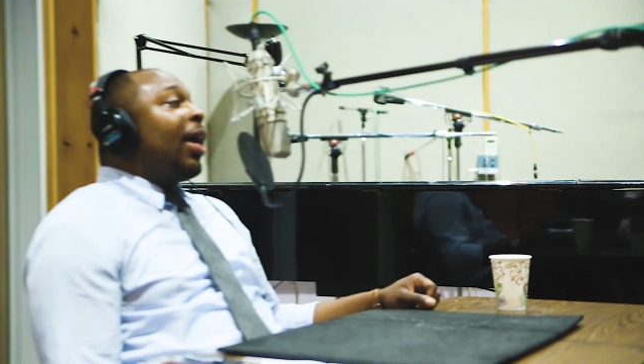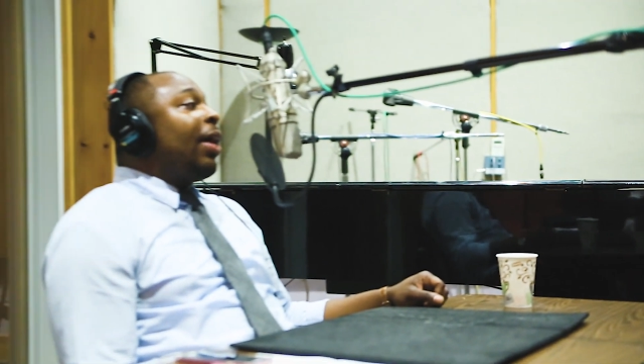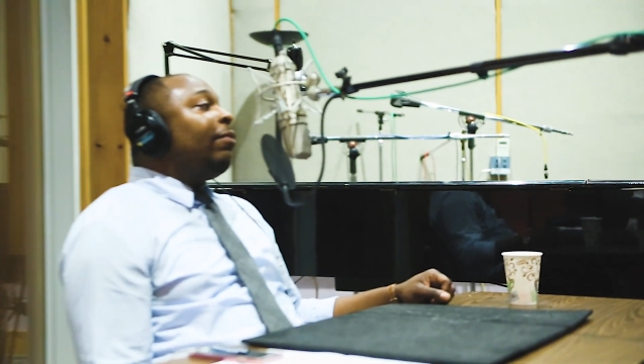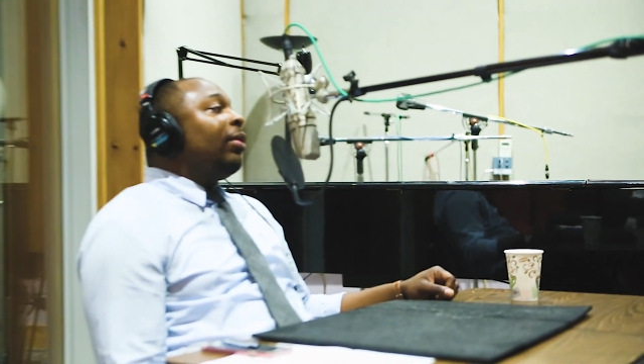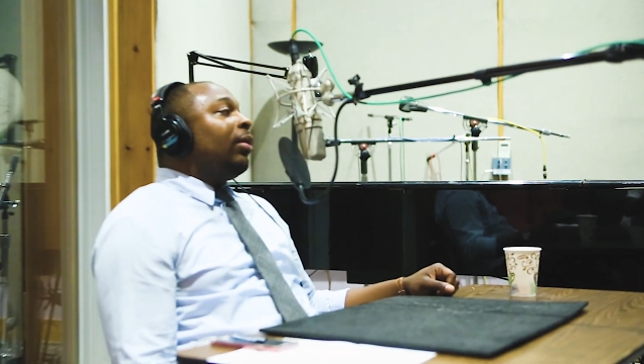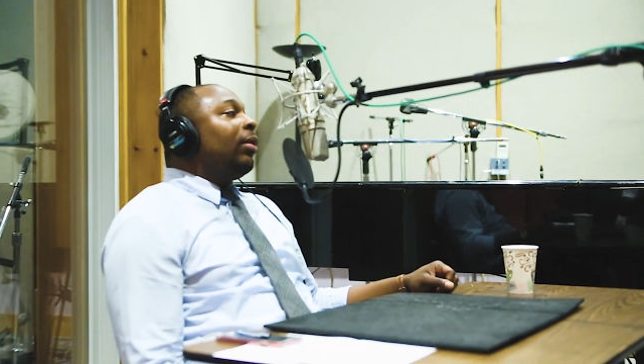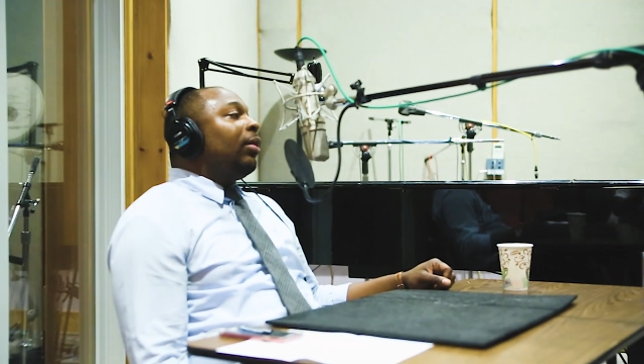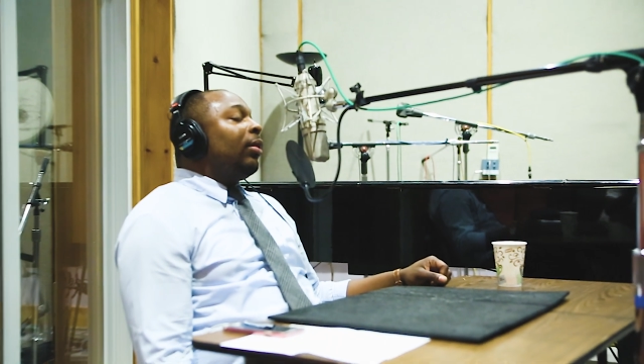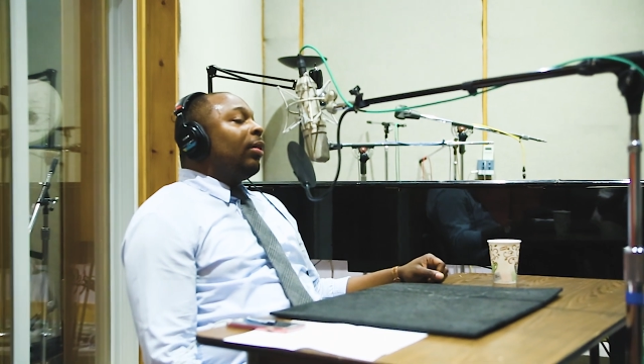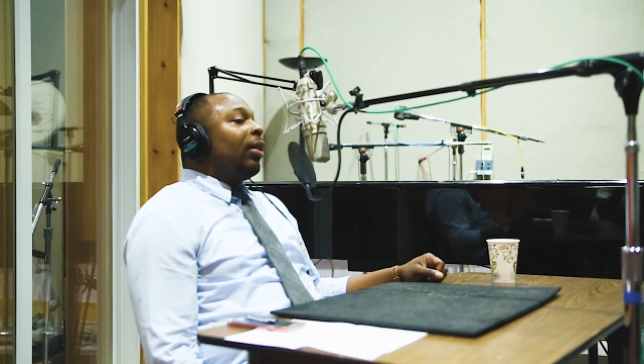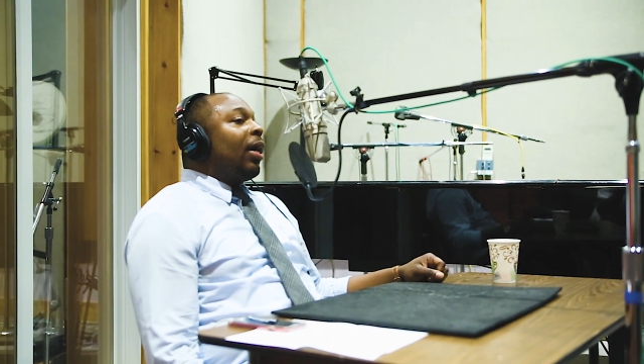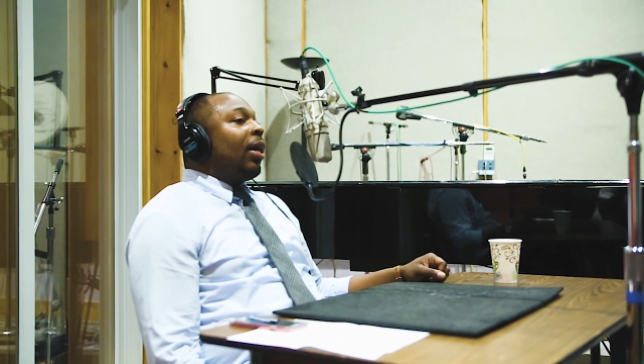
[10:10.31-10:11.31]
having
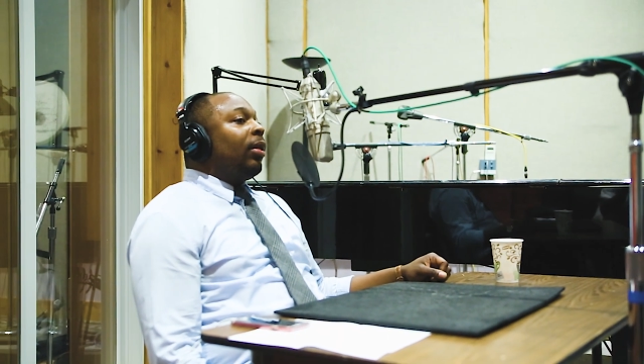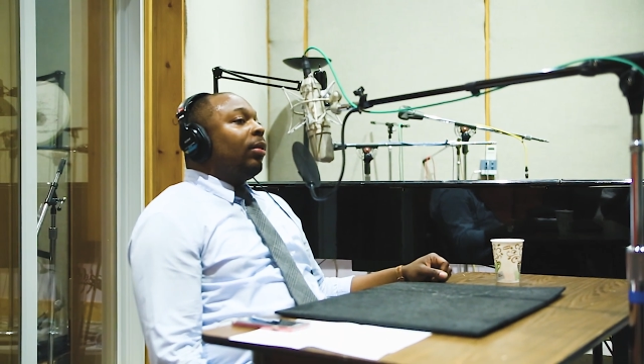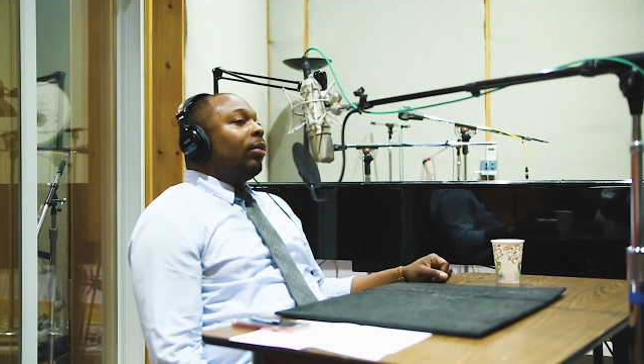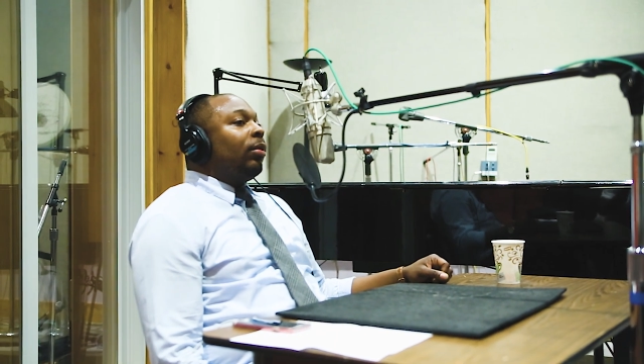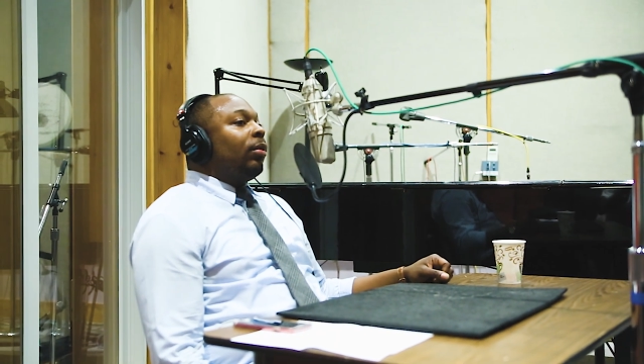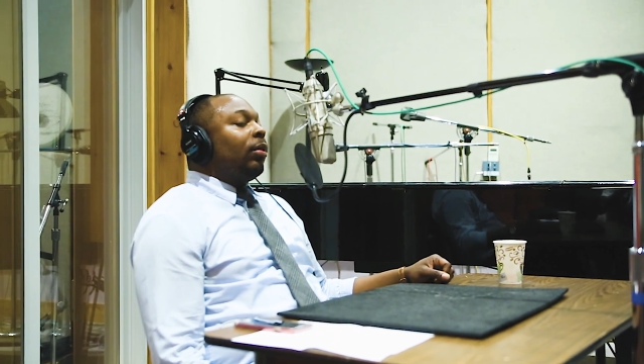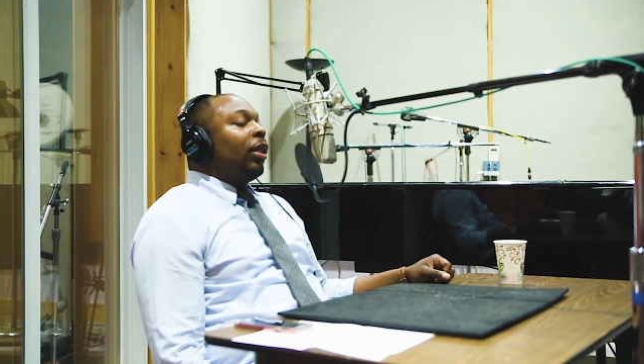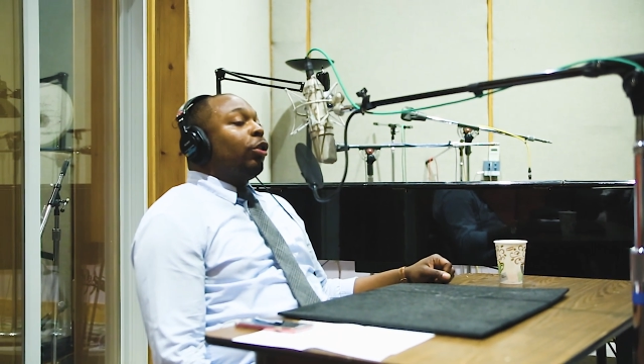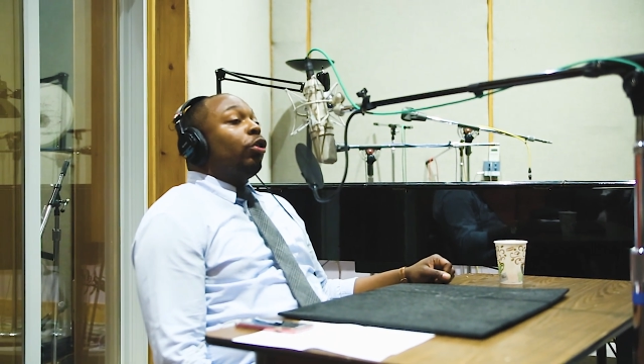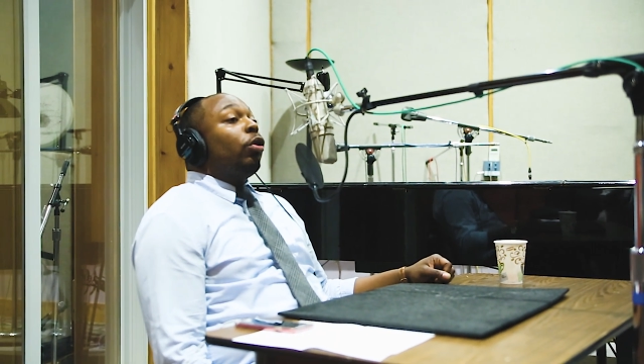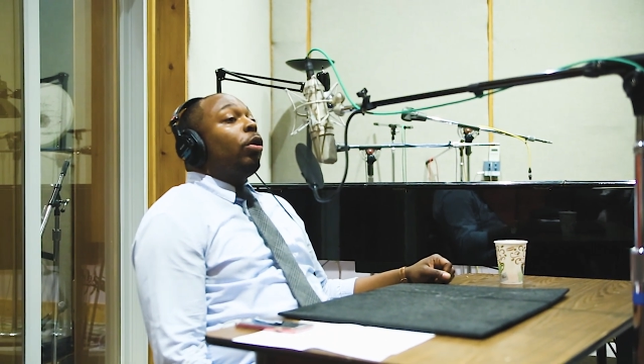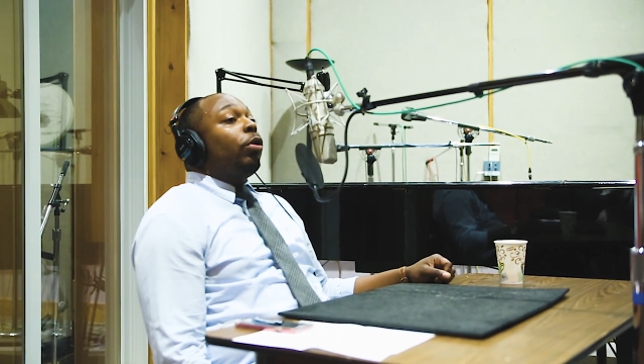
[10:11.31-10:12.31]
that. They're
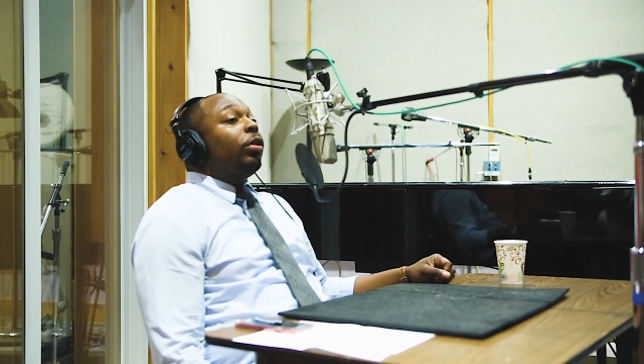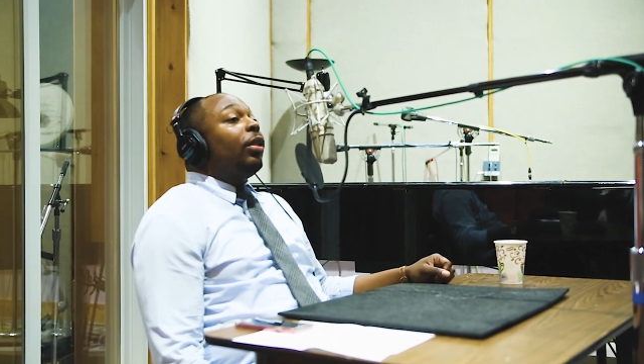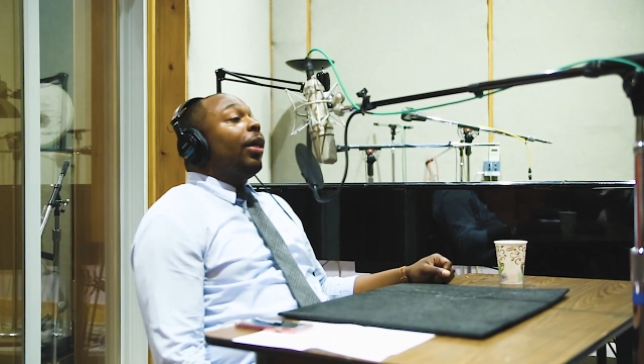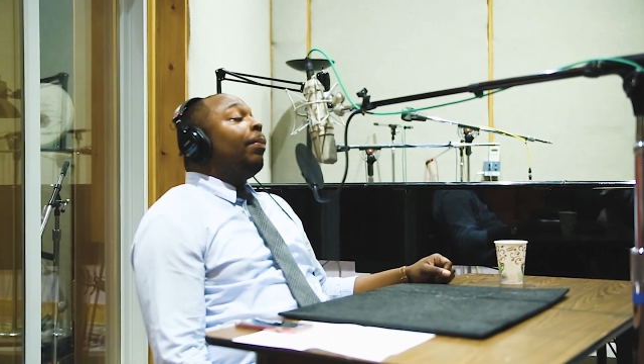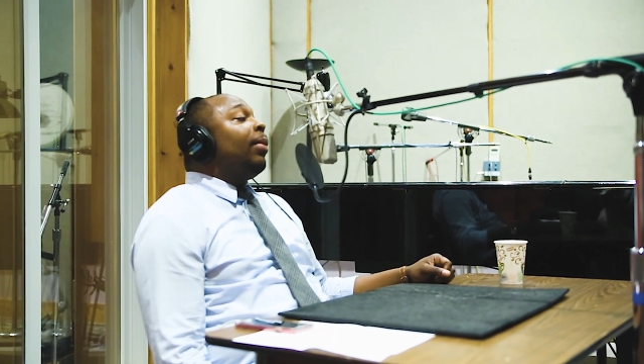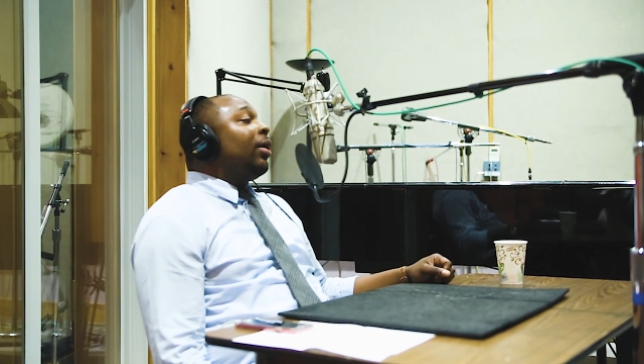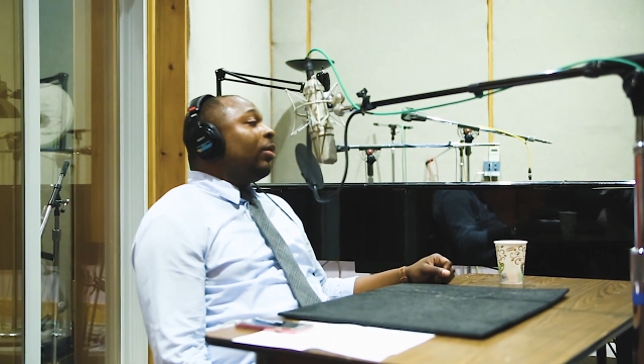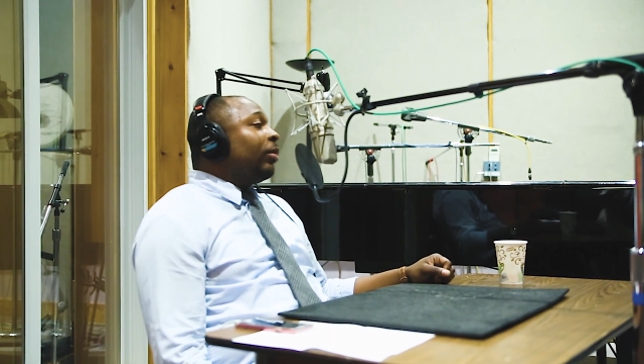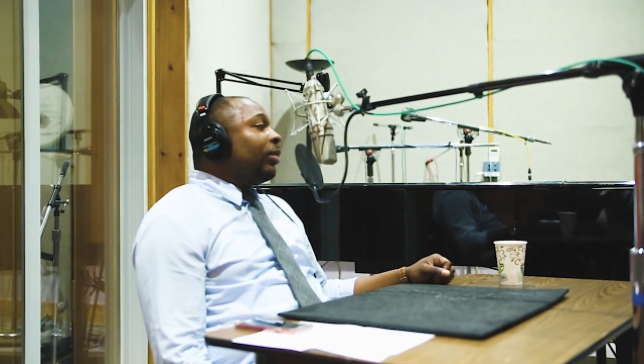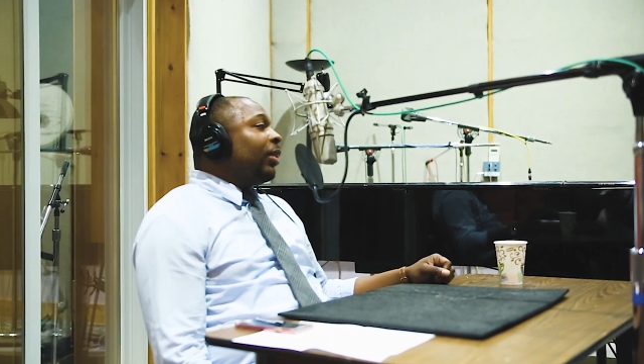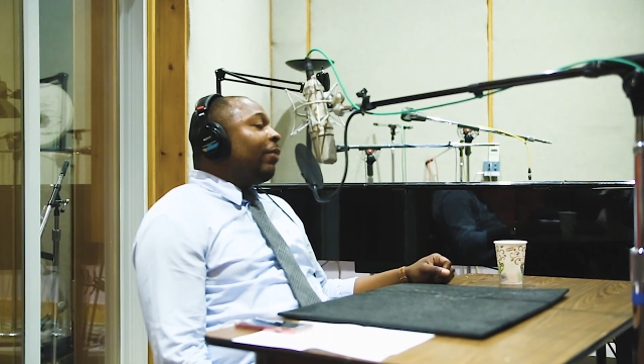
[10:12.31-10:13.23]
so close to their mothers.